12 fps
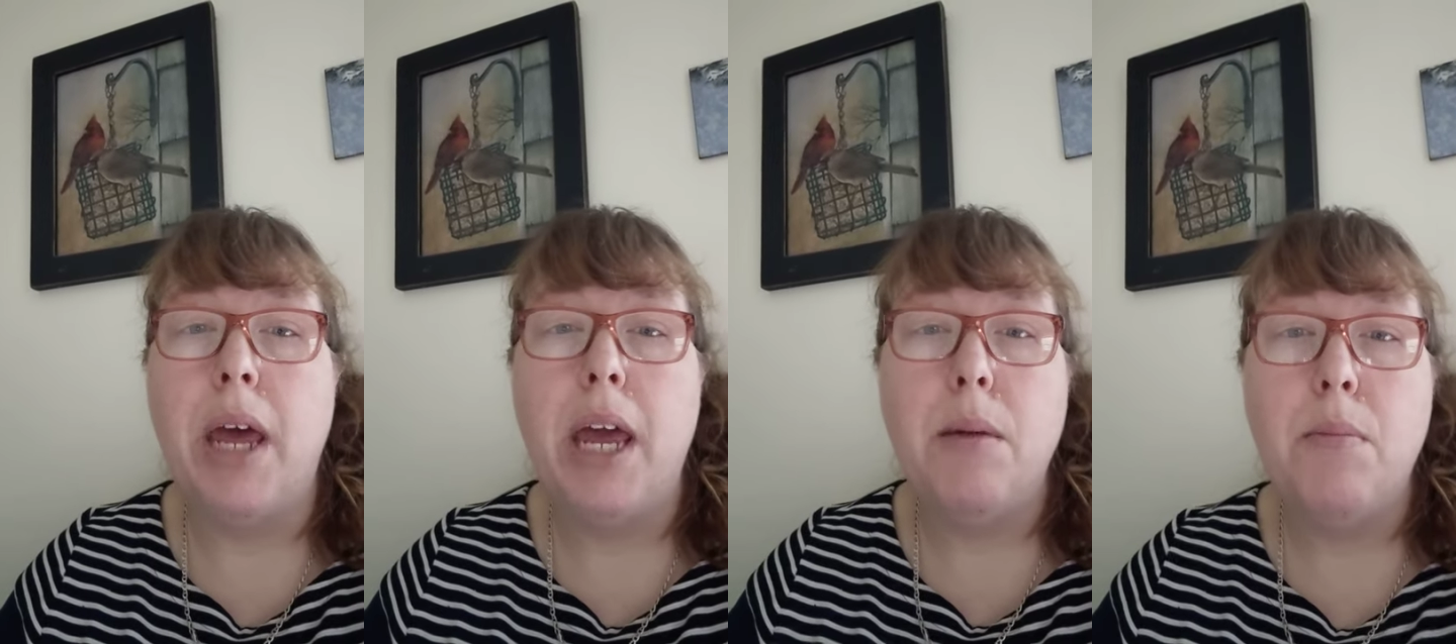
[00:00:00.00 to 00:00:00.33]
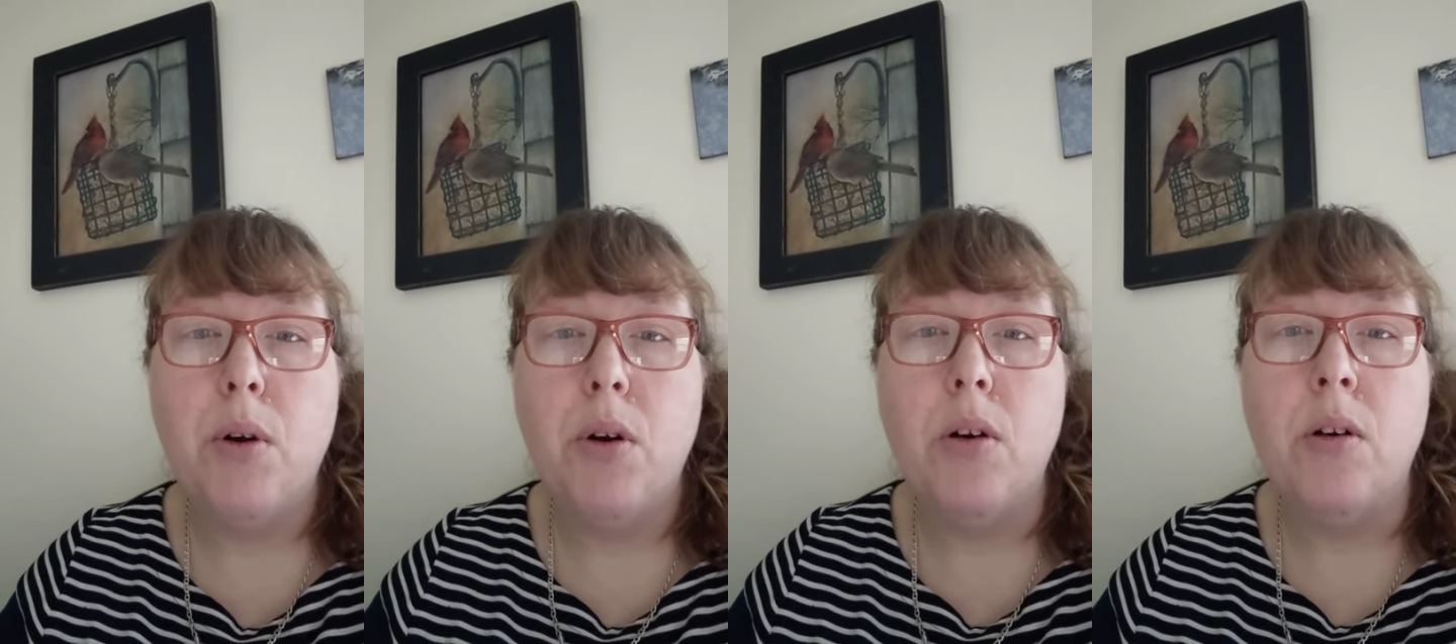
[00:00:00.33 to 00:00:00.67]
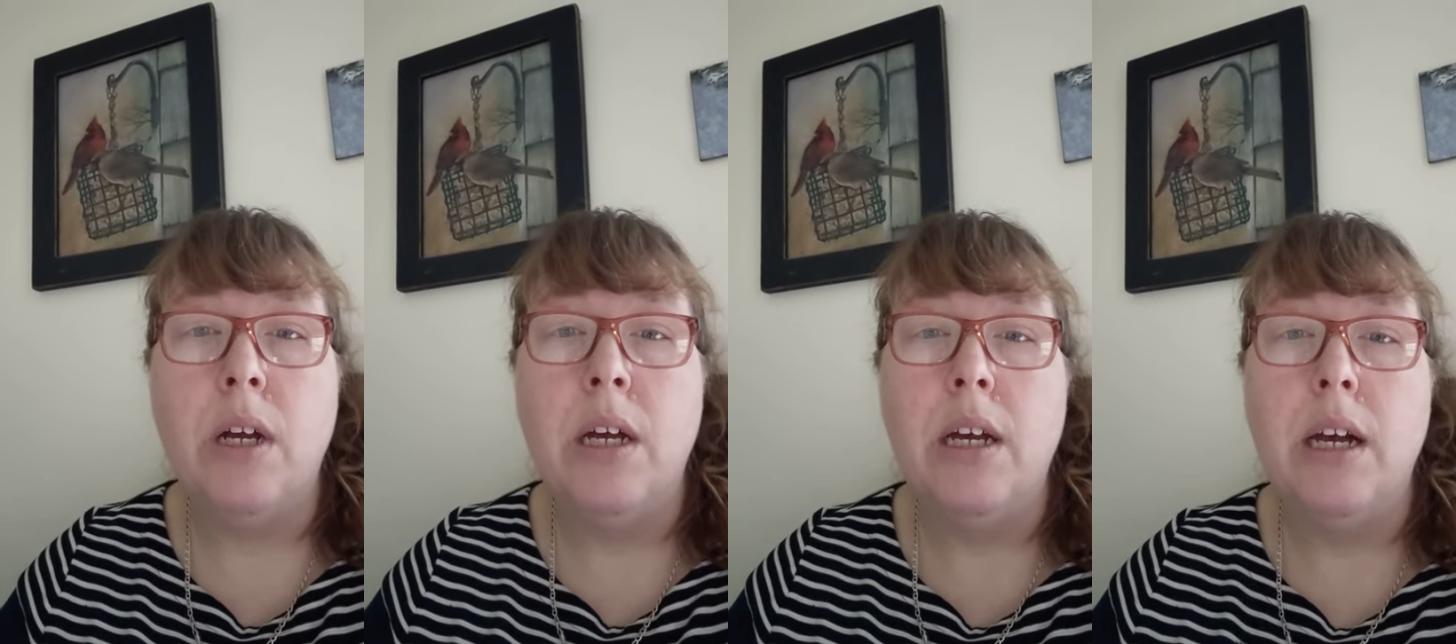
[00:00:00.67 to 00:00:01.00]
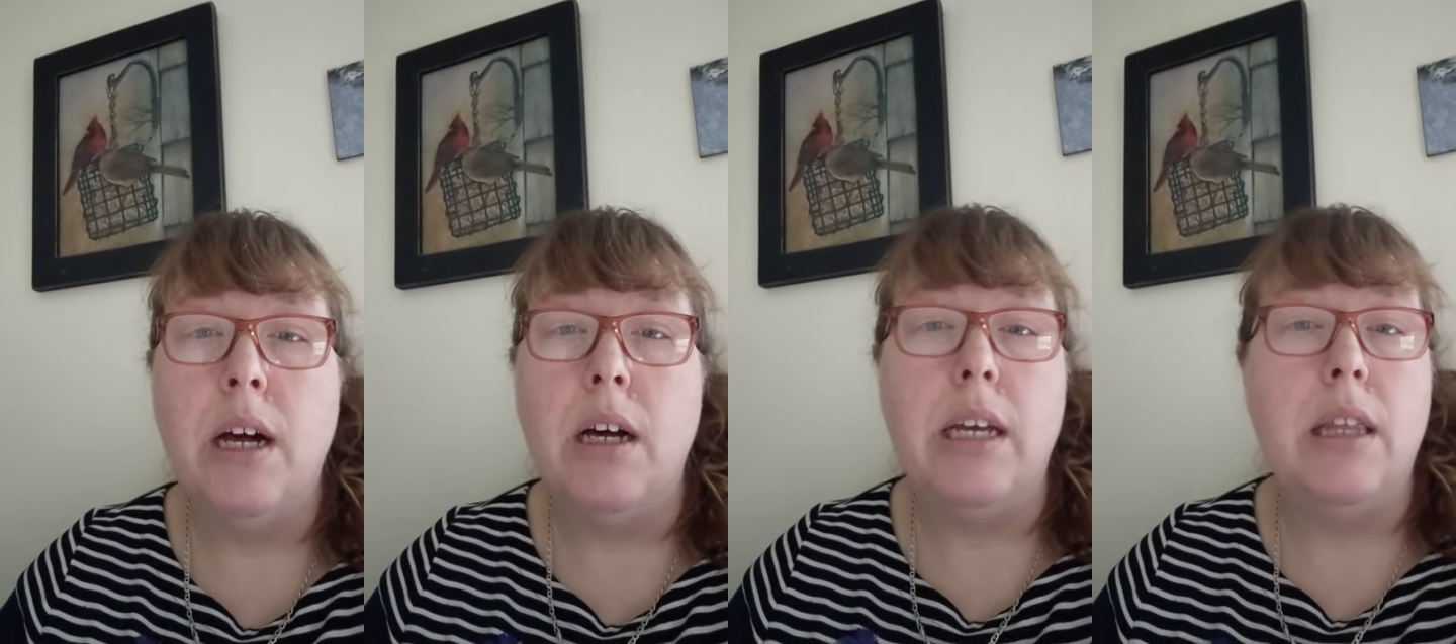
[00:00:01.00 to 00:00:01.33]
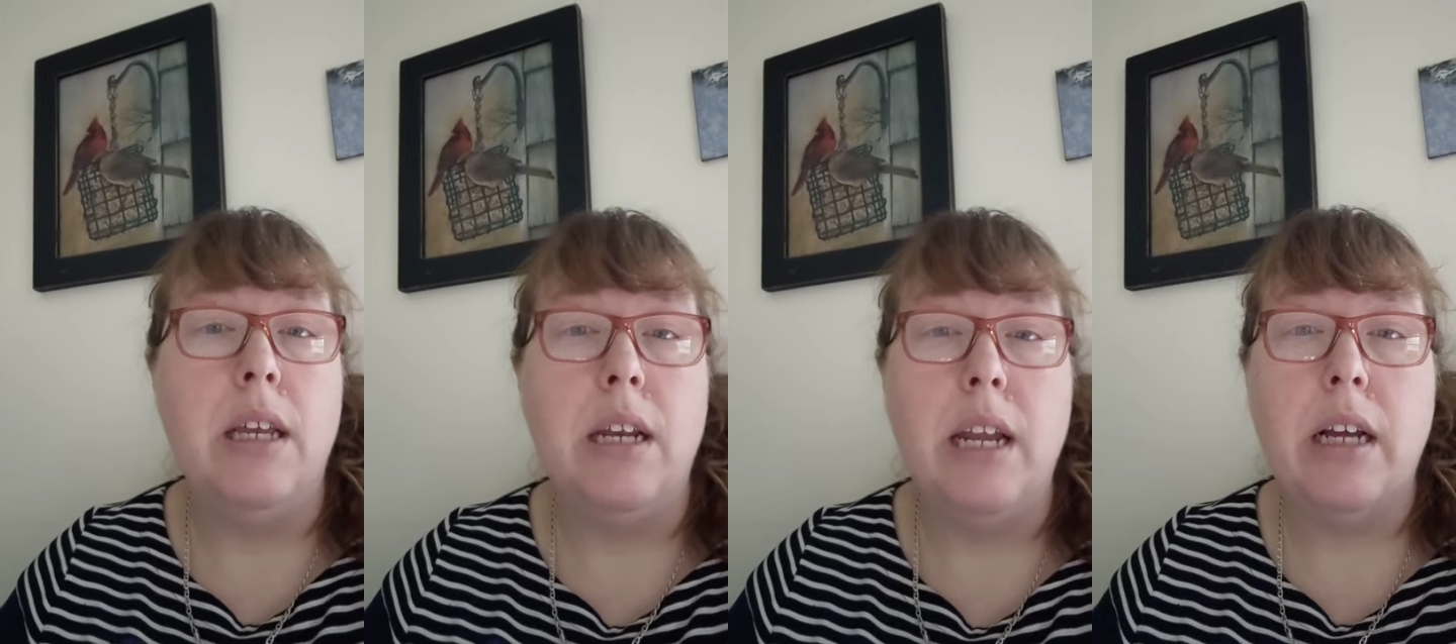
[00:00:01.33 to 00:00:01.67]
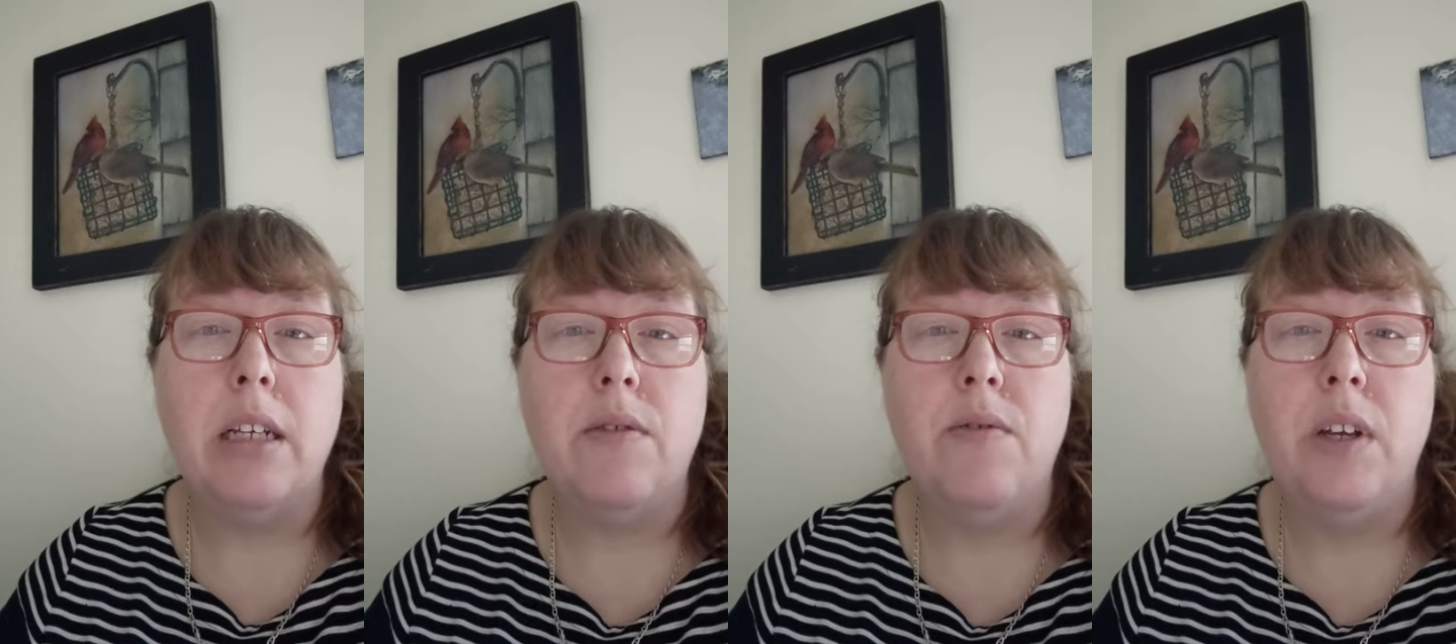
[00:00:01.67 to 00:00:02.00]
paper in the
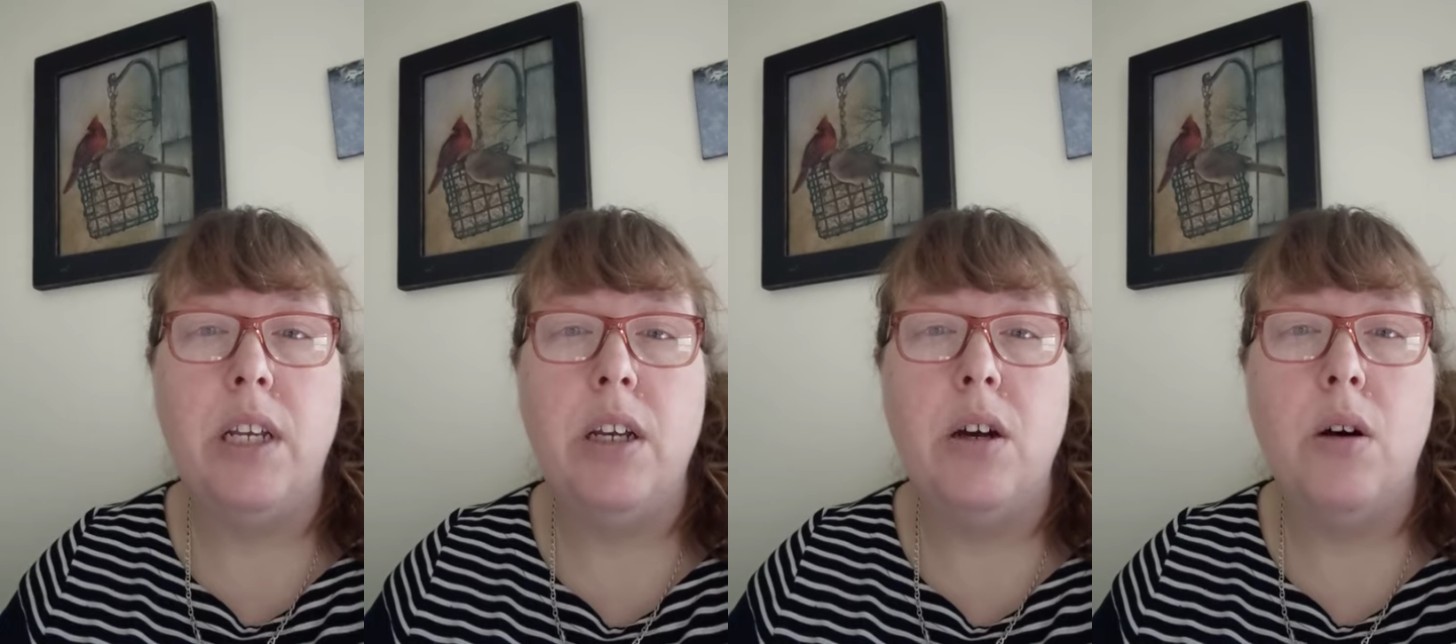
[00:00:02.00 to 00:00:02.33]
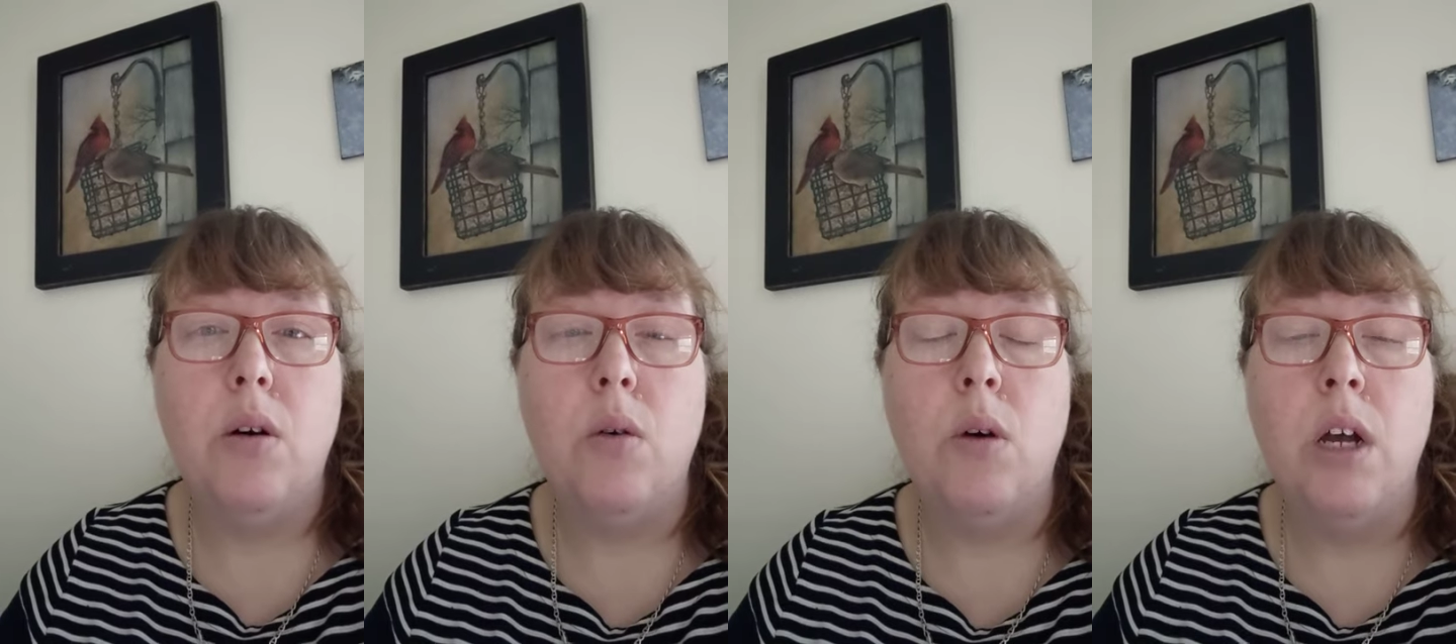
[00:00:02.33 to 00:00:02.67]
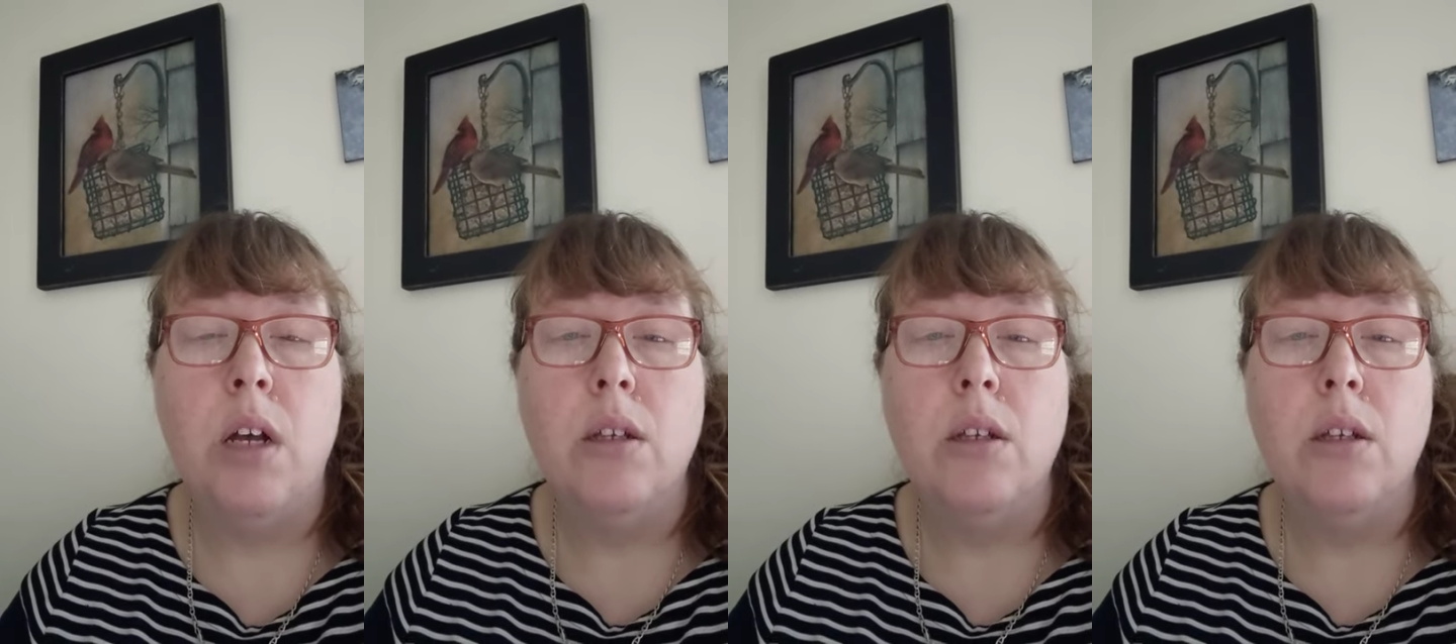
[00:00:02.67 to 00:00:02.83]
next video.